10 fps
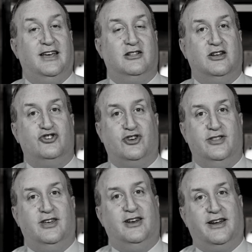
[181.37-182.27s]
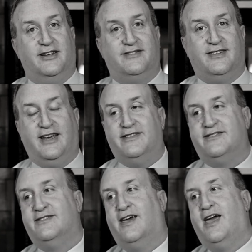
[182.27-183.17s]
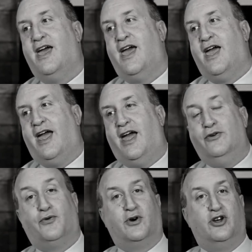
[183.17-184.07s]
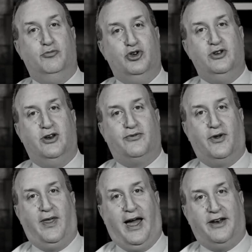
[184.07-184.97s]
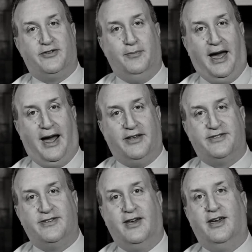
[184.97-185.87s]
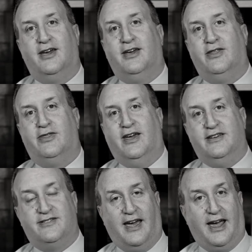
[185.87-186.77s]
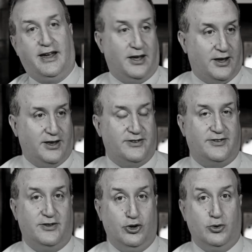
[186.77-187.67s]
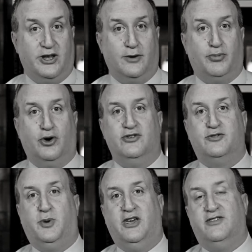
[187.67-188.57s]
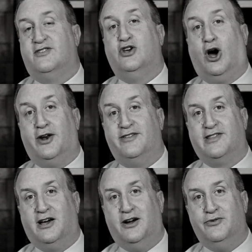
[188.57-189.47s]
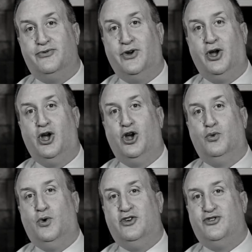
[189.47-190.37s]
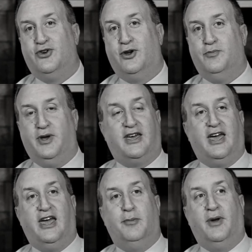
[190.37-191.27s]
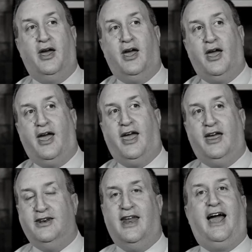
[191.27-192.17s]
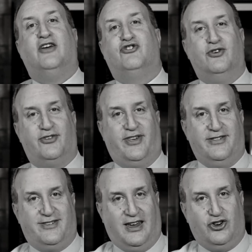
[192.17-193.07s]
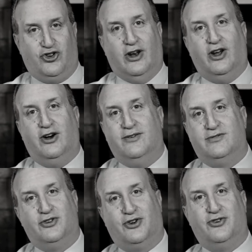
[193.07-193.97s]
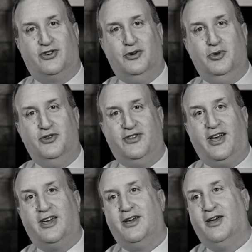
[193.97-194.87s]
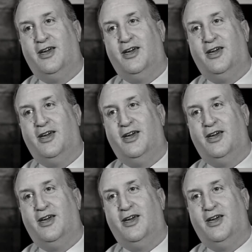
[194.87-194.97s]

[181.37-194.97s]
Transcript: English in the United States. And for communion for that mass, they sang his newly composed piece, God is Love, which became a national sensation of liturgical music